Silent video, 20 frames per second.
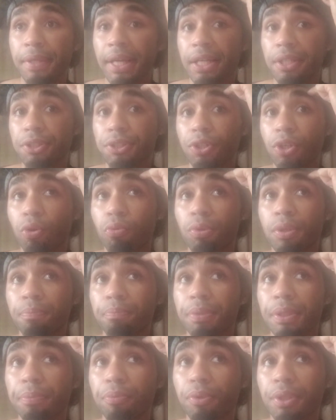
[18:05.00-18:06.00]
decades ago,
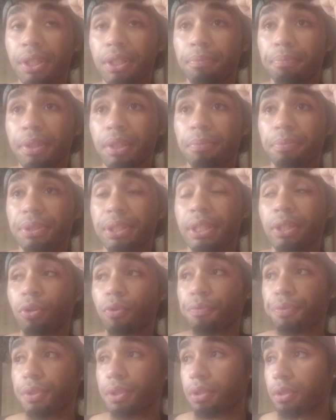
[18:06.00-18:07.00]
when people can't be
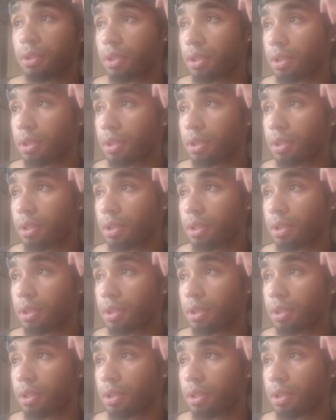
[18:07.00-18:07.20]
themselves.